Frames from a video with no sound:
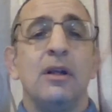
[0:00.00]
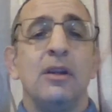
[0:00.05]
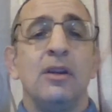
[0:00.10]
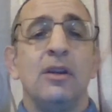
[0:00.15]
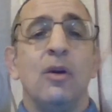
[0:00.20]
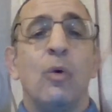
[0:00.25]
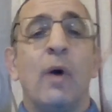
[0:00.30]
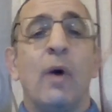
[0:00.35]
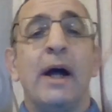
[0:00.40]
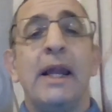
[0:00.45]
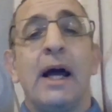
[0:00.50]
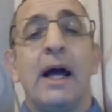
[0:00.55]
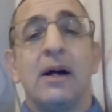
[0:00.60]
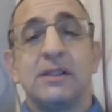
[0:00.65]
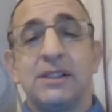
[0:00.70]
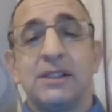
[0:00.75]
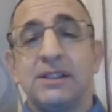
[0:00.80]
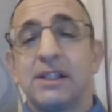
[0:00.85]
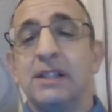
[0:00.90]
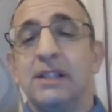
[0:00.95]
The White
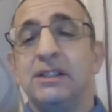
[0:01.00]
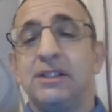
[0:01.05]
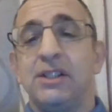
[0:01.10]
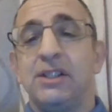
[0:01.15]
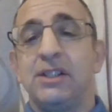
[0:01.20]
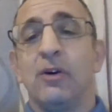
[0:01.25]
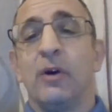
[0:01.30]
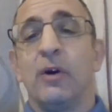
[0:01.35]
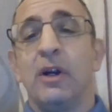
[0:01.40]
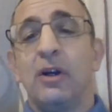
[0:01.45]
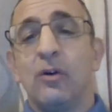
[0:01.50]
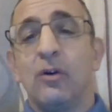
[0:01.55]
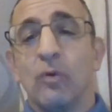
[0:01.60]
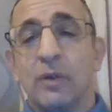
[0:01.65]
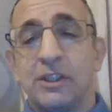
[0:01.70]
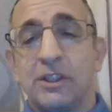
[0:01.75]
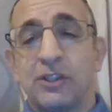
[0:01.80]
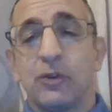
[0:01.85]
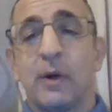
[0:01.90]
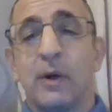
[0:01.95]
House is considering
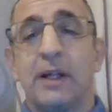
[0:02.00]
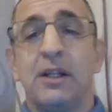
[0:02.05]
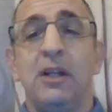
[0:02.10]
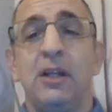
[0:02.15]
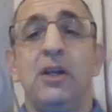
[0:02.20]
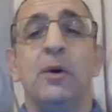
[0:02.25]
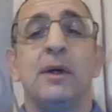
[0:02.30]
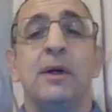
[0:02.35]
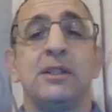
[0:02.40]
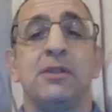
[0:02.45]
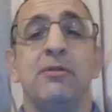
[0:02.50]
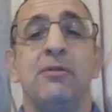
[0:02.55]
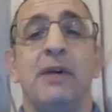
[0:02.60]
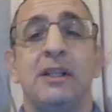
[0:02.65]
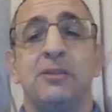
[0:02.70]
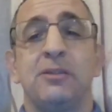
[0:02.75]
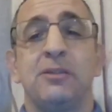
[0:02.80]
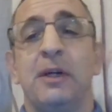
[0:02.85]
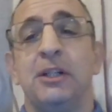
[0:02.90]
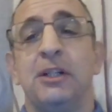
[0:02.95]
restricting U.S.
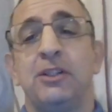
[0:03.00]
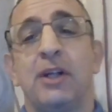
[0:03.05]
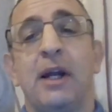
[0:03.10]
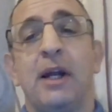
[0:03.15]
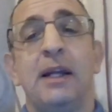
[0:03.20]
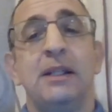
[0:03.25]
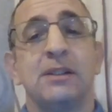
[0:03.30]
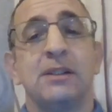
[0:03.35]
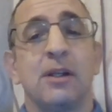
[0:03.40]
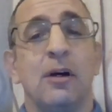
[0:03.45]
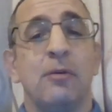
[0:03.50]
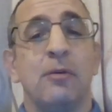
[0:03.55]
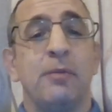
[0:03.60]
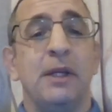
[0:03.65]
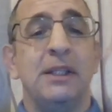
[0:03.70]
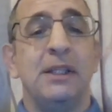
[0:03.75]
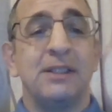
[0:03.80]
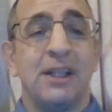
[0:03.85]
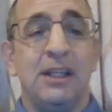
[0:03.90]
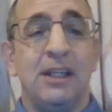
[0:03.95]
investment in Chinese
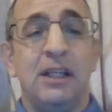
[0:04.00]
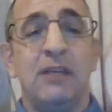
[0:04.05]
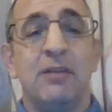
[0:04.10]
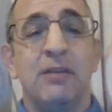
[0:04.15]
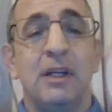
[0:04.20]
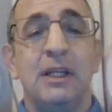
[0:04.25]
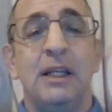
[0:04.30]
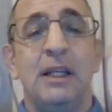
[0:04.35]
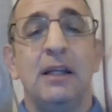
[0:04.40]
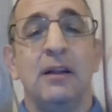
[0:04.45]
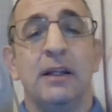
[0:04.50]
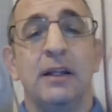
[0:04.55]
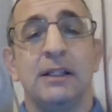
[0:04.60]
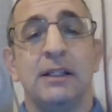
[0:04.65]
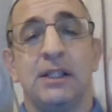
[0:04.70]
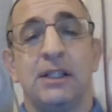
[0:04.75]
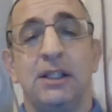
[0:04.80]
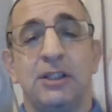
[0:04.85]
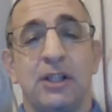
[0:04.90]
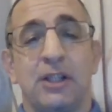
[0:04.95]
companies and even
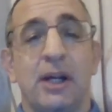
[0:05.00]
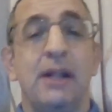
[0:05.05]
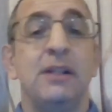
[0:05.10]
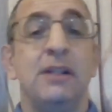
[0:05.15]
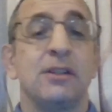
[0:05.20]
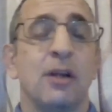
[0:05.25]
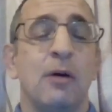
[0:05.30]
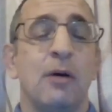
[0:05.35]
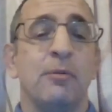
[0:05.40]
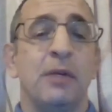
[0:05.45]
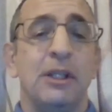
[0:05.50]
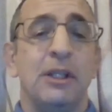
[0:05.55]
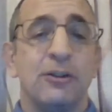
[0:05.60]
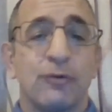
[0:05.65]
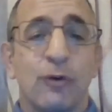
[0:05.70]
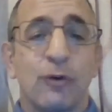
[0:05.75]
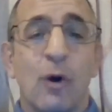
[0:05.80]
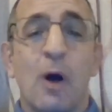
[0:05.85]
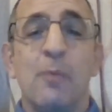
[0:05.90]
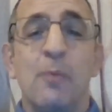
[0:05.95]
delisting Chinese companies
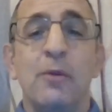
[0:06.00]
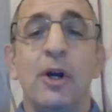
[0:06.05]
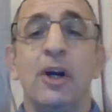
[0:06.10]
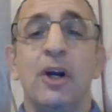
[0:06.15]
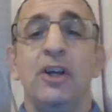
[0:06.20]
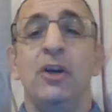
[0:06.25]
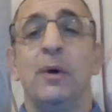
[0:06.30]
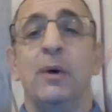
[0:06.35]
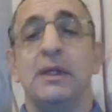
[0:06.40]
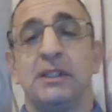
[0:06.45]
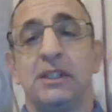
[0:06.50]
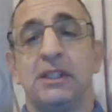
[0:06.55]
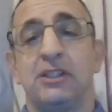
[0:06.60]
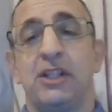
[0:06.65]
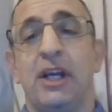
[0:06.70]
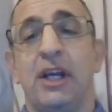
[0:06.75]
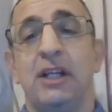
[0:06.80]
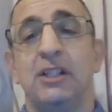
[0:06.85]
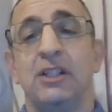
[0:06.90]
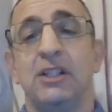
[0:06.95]
from U.S.
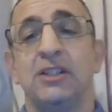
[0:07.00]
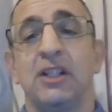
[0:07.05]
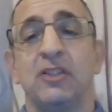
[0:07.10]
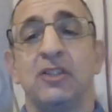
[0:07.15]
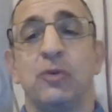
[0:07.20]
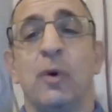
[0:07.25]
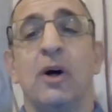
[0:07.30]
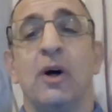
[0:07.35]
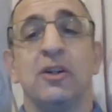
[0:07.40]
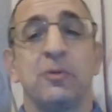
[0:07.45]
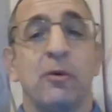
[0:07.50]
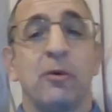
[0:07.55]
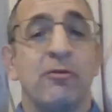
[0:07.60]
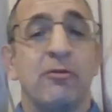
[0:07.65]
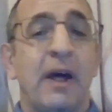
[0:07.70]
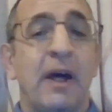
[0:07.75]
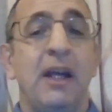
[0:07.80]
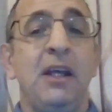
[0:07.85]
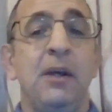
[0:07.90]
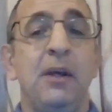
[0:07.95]
exchanges, as well as
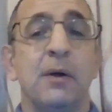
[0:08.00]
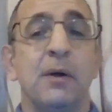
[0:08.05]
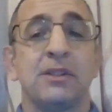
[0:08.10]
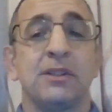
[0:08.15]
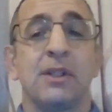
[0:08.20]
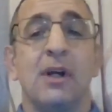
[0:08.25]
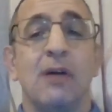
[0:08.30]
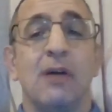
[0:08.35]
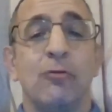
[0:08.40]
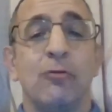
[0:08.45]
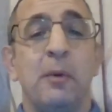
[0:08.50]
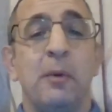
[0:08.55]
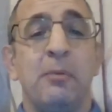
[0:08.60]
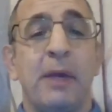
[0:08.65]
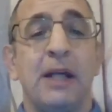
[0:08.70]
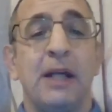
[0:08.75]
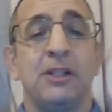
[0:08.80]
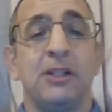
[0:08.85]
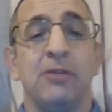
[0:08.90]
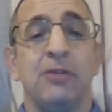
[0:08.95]
preventing U.S. government
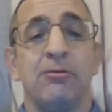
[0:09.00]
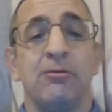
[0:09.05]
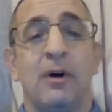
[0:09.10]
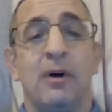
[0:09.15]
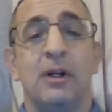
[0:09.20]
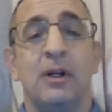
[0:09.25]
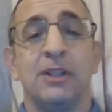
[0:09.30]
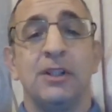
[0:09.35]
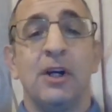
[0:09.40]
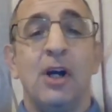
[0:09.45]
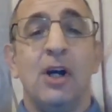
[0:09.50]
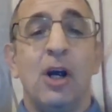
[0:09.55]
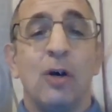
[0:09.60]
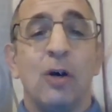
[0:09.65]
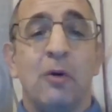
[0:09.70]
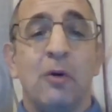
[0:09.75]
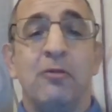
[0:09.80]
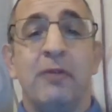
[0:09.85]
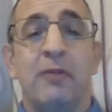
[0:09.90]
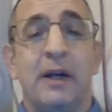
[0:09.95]
pension funds
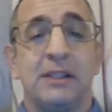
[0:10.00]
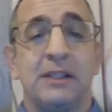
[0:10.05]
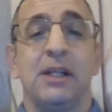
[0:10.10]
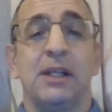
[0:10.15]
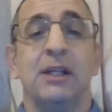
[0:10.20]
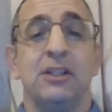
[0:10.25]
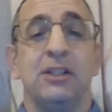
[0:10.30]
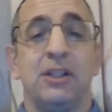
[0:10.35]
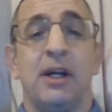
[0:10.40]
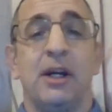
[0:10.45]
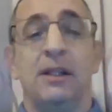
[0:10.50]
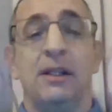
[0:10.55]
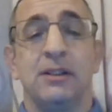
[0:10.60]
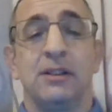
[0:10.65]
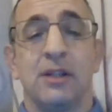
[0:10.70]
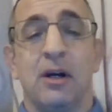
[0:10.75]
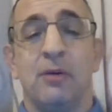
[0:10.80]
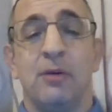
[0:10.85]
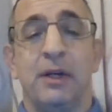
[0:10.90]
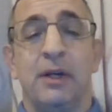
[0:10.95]
from investing in Chinese
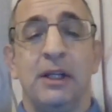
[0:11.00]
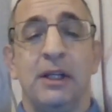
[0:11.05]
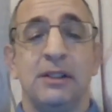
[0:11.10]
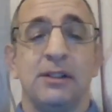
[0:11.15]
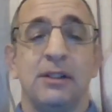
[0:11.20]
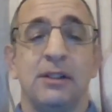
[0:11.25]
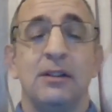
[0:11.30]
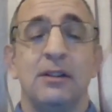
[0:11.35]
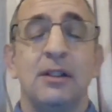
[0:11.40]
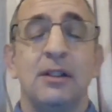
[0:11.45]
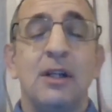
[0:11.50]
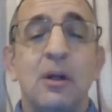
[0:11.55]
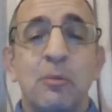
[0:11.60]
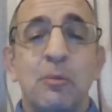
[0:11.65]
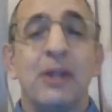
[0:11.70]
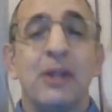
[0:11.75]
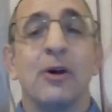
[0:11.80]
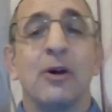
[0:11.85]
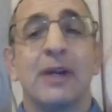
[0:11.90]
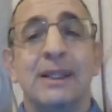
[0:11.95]
companies.
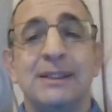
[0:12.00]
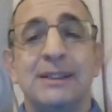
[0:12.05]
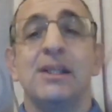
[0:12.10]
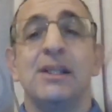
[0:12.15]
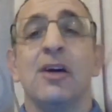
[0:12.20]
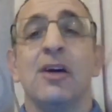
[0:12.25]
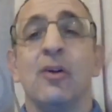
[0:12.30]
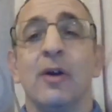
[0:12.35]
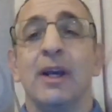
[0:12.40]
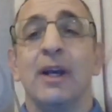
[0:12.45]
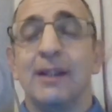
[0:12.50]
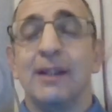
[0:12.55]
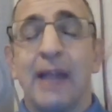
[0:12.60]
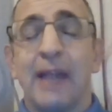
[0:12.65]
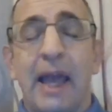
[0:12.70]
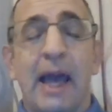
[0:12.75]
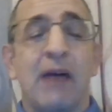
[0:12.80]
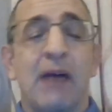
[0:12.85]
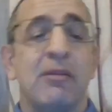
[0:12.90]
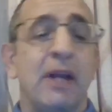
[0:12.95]
But they're considering it. They
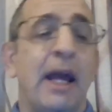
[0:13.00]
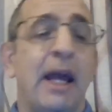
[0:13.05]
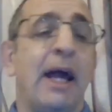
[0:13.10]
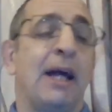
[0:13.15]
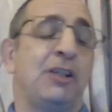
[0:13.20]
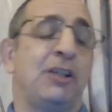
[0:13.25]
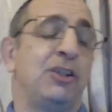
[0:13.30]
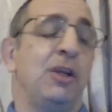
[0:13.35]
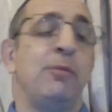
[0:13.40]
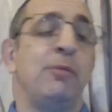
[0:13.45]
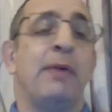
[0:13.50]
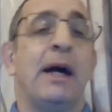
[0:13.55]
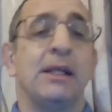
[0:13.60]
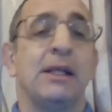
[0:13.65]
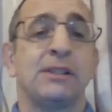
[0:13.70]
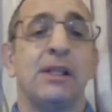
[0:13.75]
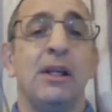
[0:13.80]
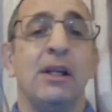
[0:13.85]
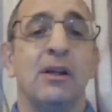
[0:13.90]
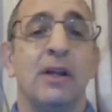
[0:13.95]
haven't actually
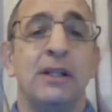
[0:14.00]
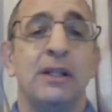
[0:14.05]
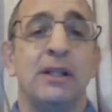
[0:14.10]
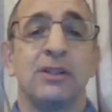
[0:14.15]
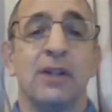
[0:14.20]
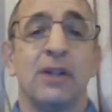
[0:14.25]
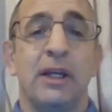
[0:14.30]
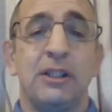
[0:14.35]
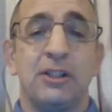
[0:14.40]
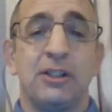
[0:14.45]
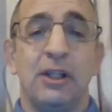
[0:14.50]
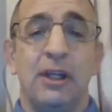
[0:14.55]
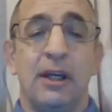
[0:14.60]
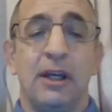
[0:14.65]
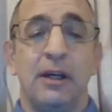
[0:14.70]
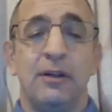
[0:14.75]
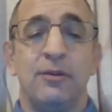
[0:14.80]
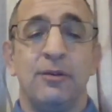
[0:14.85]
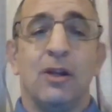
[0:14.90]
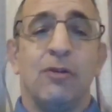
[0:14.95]
passed any legislation
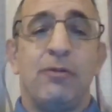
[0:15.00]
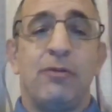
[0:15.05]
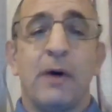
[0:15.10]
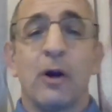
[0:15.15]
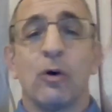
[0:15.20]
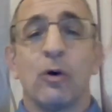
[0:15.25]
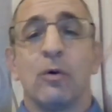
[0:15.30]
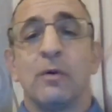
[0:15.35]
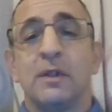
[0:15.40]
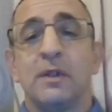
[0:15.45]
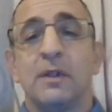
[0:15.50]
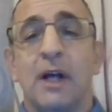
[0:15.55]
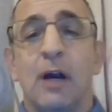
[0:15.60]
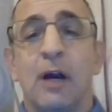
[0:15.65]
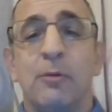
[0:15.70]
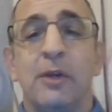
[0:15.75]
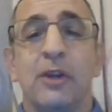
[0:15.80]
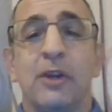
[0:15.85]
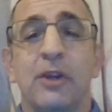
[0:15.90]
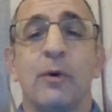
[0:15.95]
yet. The Federal
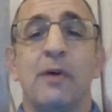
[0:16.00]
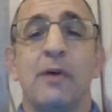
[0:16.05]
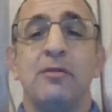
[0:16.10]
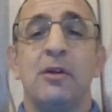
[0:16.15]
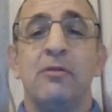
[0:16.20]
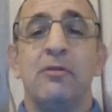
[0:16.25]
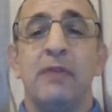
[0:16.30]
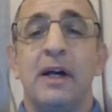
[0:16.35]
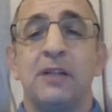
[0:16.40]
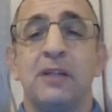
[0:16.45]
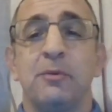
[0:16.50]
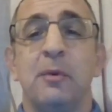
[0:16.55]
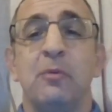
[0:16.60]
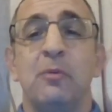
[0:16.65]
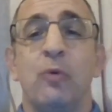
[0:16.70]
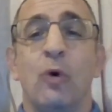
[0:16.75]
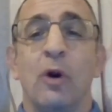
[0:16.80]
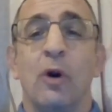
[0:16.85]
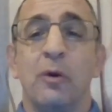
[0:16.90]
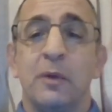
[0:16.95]
Retirement Thrift Investment
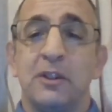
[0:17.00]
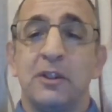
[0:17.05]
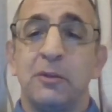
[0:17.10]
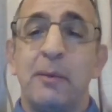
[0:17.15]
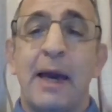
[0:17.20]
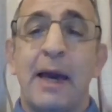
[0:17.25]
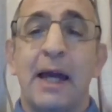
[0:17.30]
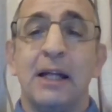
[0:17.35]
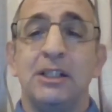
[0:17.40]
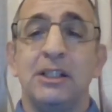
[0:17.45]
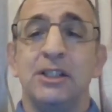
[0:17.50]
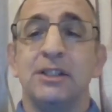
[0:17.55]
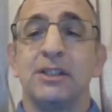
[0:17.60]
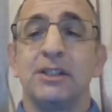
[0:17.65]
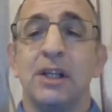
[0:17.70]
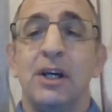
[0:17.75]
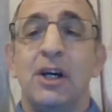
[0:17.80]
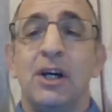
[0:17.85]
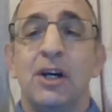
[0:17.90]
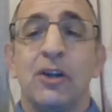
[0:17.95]
Board, which
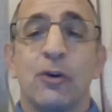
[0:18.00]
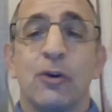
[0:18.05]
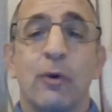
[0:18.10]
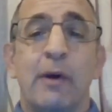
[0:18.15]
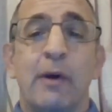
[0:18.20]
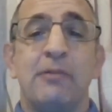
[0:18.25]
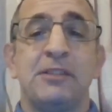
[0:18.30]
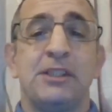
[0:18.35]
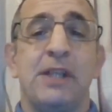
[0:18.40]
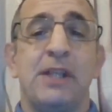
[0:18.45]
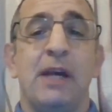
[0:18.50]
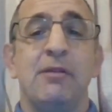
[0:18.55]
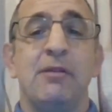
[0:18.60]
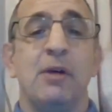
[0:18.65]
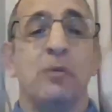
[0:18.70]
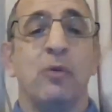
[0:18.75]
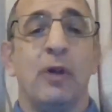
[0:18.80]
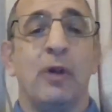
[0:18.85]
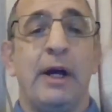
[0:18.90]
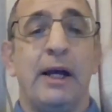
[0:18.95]
manages thrift
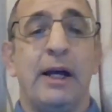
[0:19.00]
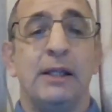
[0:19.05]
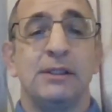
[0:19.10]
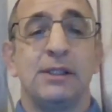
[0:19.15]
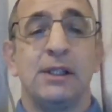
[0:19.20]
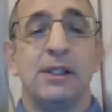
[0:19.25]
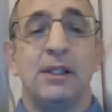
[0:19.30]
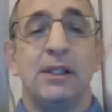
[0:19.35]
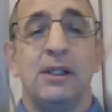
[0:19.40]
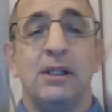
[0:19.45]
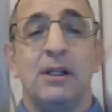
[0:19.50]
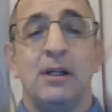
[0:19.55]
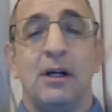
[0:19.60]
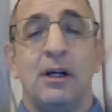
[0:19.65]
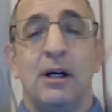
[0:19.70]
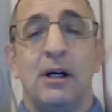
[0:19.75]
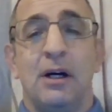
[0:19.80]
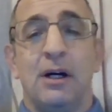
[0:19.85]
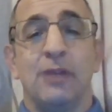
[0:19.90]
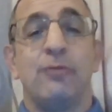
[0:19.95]
saving plans,
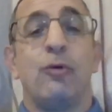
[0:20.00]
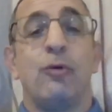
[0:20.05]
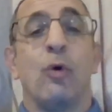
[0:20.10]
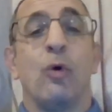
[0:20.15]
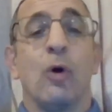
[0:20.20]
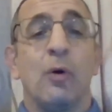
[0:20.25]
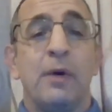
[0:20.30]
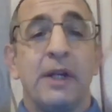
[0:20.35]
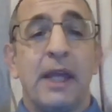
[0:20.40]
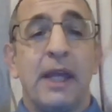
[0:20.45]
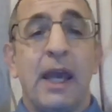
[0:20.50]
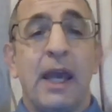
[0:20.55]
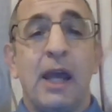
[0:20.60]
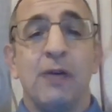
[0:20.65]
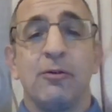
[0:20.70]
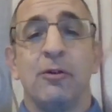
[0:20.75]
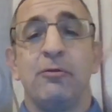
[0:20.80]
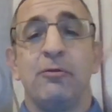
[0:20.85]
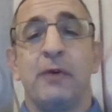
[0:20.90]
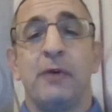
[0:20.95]
uh, the
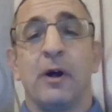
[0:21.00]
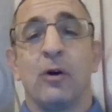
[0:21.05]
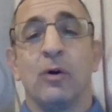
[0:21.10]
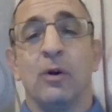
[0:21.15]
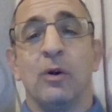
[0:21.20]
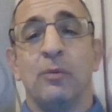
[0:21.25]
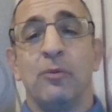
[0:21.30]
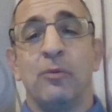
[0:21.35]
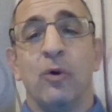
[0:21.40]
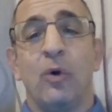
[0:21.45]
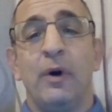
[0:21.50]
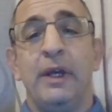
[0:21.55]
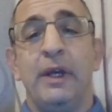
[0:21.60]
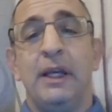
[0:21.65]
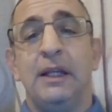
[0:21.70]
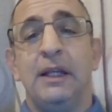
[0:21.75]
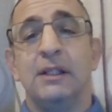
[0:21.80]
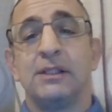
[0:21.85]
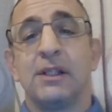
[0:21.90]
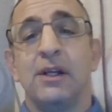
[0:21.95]
401k for the federal
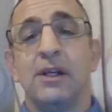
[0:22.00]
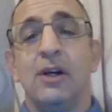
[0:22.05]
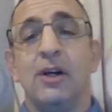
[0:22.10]
employees,